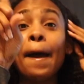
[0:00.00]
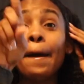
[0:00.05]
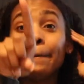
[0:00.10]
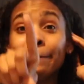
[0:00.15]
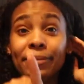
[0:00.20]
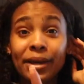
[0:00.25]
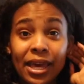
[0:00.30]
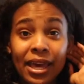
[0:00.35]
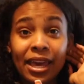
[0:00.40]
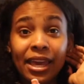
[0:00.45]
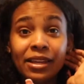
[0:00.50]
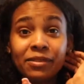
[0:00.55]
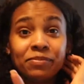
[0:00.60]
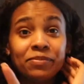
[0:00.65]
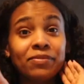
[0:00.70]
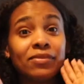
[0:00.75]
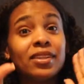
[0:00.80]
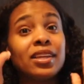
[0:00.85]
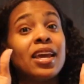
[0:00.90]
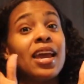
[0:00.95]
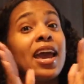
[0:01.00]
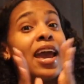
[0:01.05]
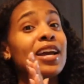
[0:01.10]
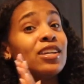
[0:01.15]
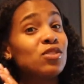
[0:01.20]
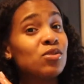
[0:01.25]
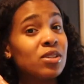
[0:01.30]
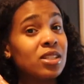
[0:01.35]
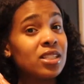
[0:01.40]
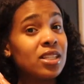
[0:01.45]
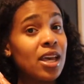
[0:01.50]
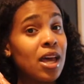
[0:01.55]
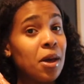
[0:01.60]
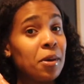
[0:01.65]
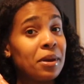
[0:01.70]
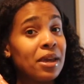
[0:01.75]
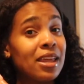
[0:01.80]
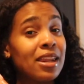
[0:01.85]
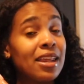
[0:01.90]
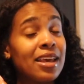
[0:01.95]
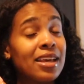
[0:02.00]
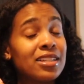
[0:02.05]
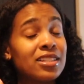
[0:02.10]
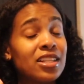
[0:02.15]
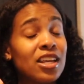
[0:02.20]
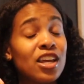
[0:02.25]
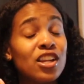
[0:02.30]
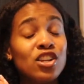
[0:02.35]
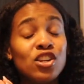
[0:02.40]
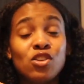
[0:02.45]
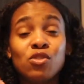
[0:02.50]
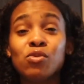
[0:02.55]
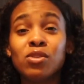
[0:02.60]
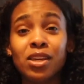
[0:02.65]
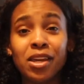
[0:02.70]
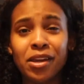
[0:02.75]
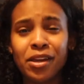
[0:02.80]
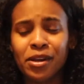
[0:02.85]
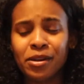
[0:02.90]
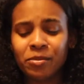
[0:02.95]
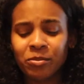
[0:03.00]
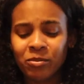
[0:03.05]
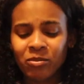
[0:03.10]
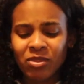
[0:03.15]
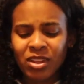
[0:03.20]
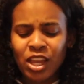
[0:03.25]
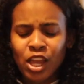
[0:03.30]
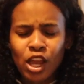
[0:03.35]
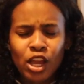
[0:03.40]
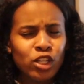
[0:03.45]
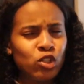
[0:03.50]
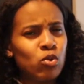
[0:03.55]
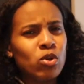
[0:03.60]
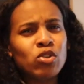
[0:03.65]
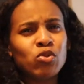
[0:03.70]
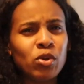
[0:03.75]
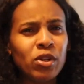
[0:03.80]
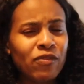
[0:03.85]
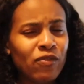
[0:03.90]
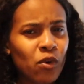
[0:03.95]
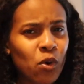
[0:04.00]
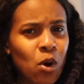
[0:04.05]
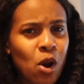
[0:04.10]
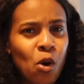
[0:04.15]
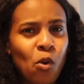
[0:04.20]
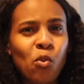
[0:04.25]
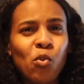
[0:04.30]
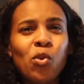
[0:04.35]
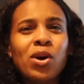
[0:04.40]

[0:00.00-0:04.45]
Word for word: But as you can tell, it is a new year, twenty twenty-four.